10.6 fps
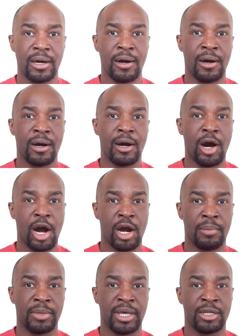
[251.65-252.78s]

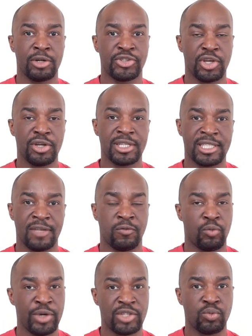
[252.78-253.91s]
arm, an alternative
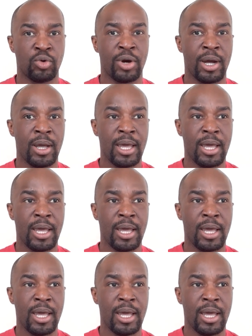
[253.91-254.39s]
which will